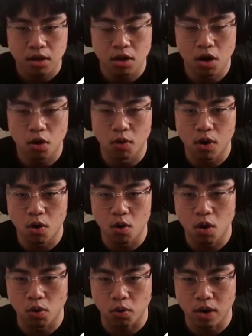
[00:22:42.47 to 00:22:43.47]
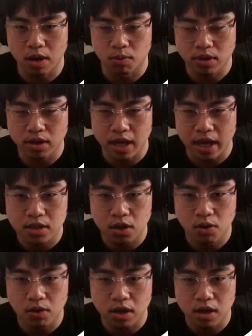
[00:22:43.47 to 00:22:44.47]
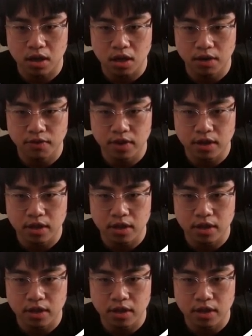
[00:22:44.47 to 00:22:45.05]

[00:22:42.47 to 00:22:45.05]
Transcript: Oh, oh, oh, crap. What the heck? Oh, coffin.